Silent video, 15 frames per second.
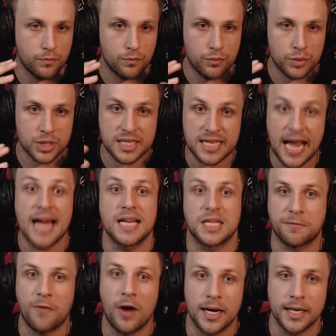
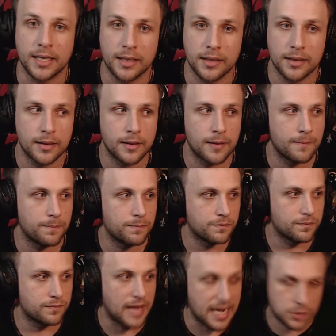satisfying.
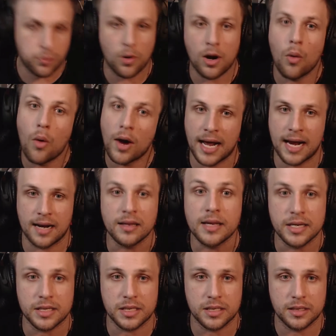That's what I want out of
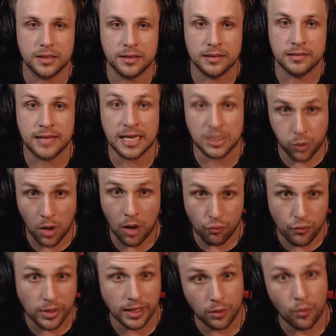this. That's what I
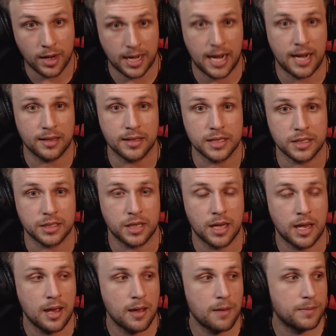really want out of this.
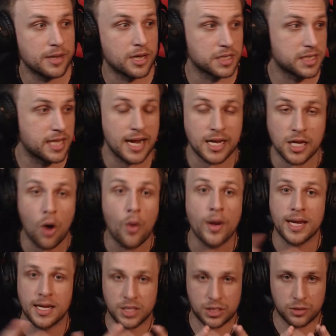Because they're going
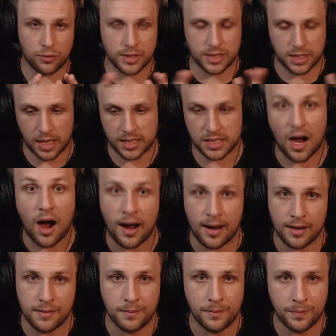into a
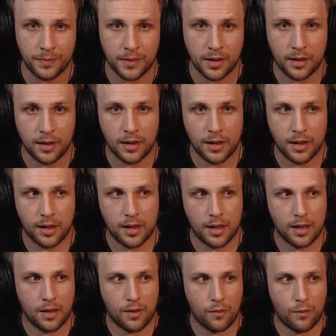time
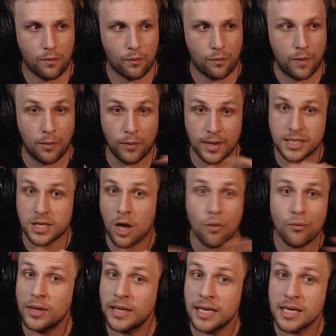where we don't
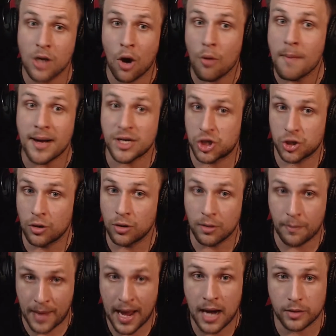really know much all
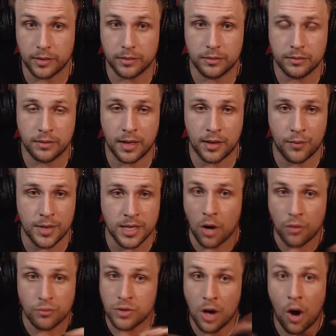about. Like, we
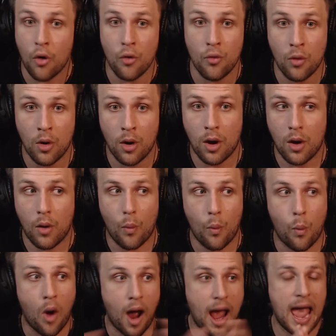don't know
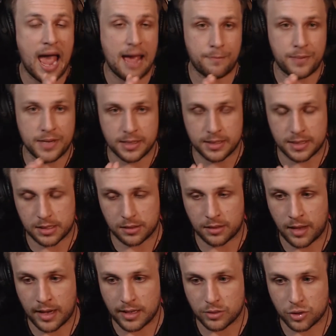what happened,
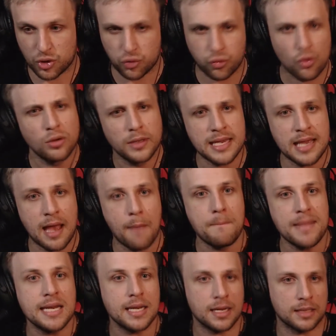like, truly
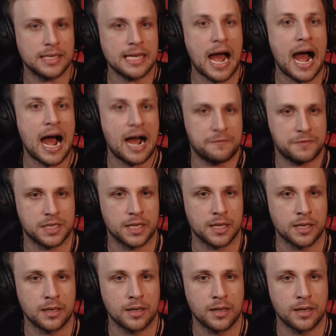immediately after